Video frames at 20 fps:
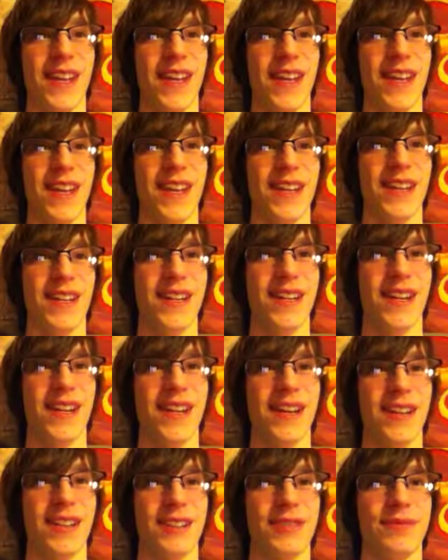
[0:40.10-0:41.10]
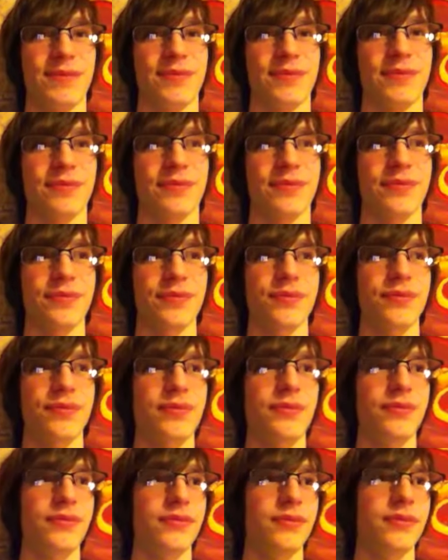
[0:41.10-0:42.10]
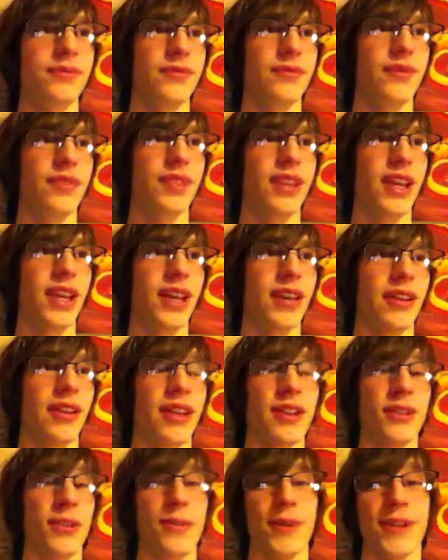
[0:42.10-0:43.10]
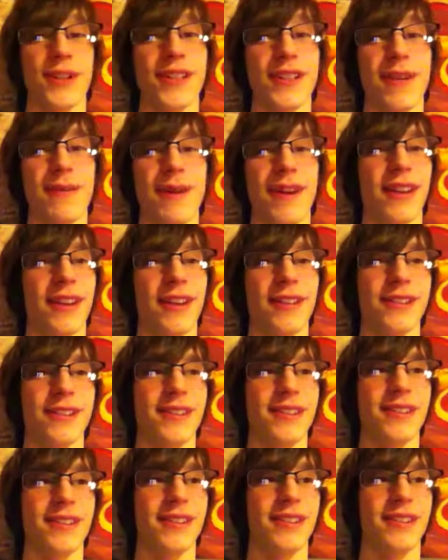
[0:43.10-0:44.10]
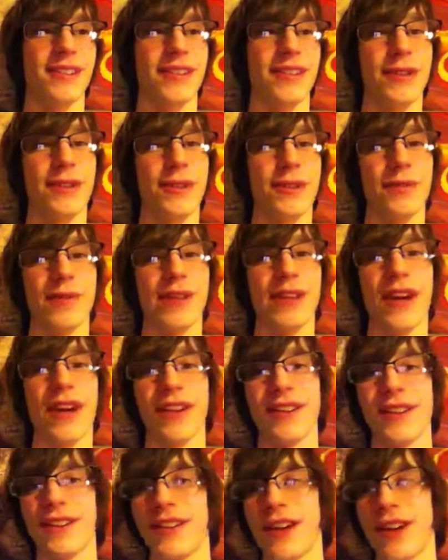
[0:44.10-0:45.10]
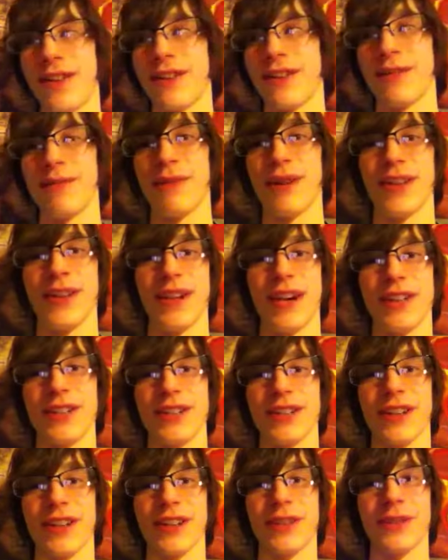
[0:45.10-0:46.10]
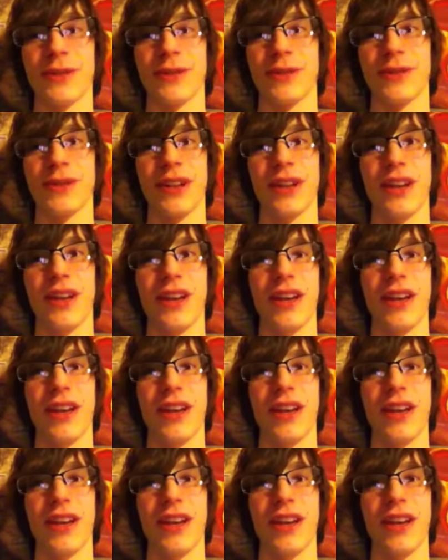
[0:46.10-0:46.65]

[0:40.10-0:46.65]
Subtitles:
And that's all I'm gonna say about that, because he told me not to tell anybody, and I just like told